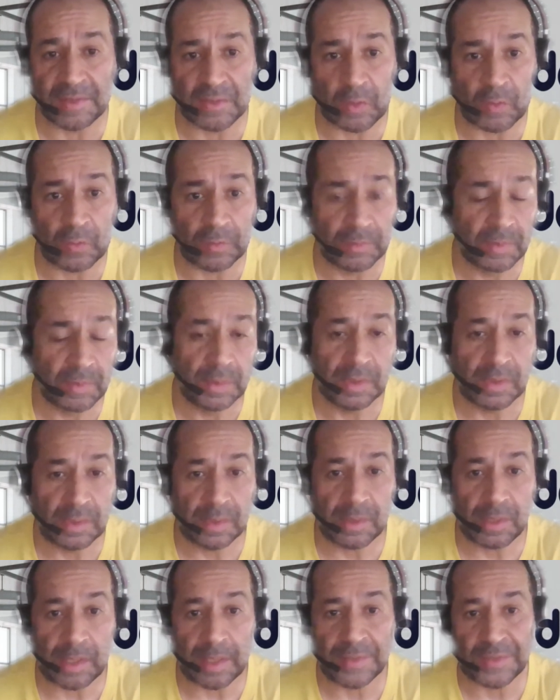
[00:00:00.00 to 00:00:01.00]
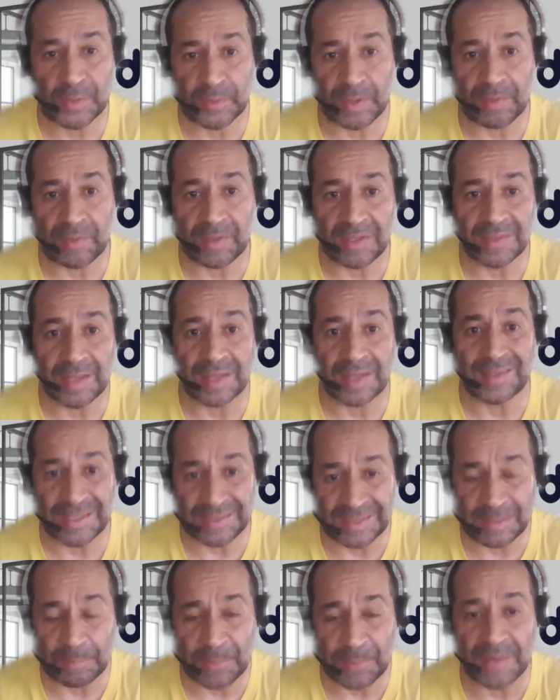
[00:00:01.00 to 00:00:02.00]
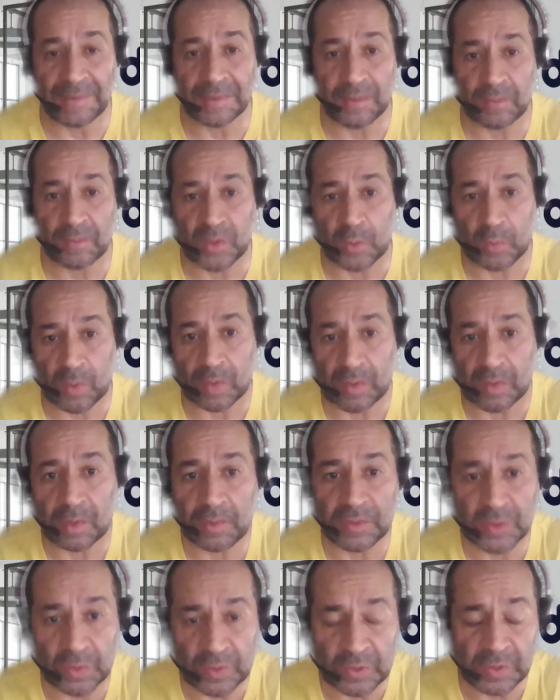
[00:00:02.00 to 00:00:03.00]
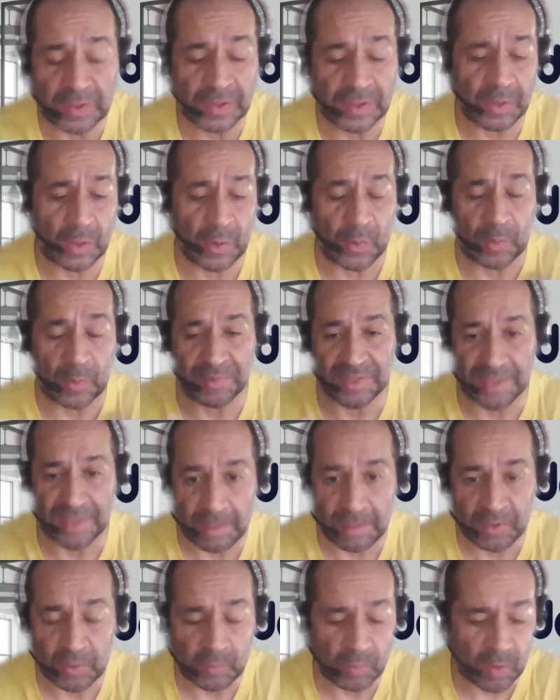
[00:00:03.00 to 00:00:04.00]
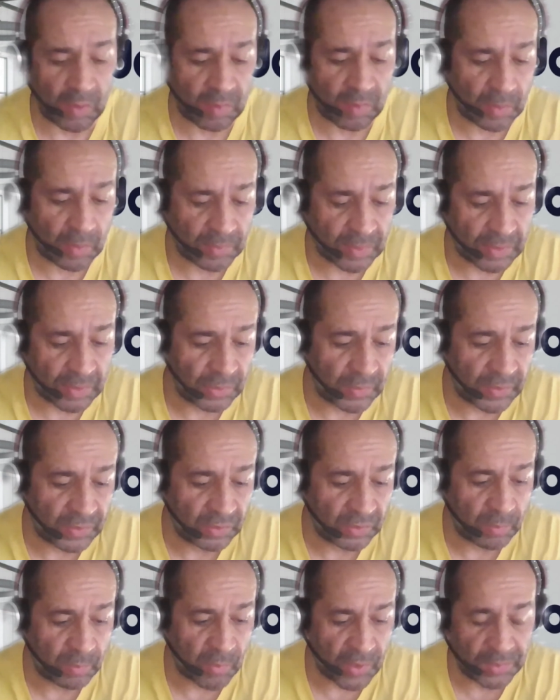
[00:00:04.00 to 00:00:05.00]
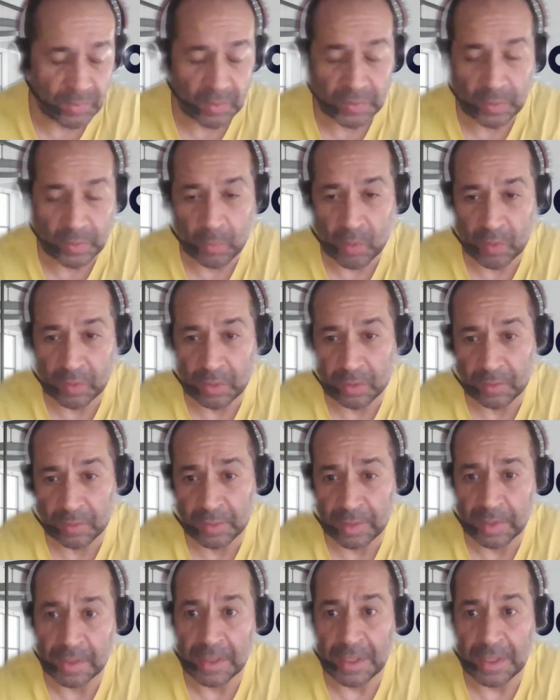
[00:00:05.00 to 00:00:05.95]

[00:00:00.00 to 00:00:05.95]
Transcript: So the thing is that depending on your workload, you need to observe your workload, you need to monitor your workload.